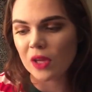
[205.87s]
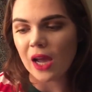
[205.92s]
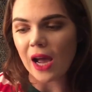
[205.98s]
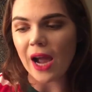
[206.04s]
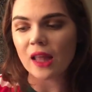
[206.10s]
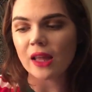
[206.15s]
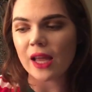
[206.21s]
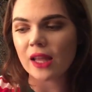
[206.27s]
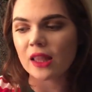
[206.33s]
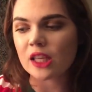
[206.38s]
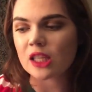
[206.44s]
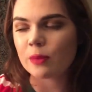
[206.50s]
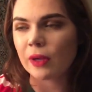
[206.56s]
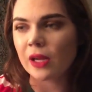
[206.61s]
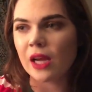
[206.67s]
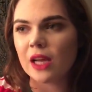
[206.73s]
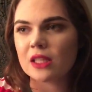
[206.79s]
I like this
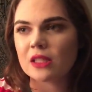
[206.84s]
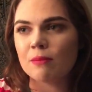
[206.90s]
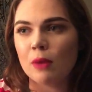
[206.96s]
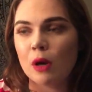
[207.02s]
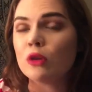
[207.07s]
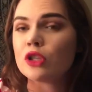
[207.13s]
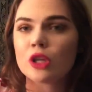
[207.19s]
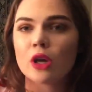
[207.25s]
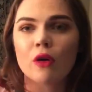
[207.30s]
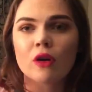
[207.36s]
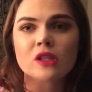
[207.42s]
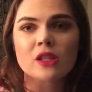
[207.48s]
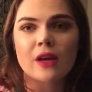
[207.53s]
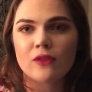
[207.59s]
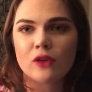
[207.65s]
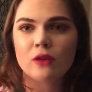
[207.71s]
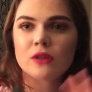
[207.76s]
because most toners
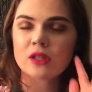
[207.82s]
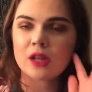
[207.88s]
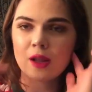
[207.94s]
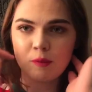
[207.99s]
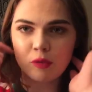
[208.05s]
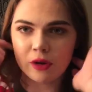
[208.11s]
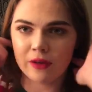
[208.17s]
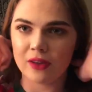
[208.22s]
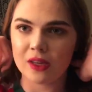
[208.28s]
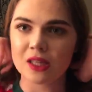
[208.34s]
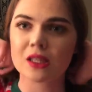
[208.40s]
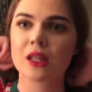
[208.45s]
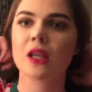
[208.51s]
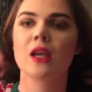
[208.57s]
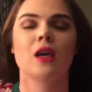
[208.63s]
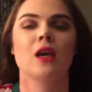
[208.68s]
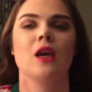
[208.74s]
I've used like
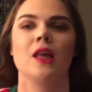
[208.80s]
previously,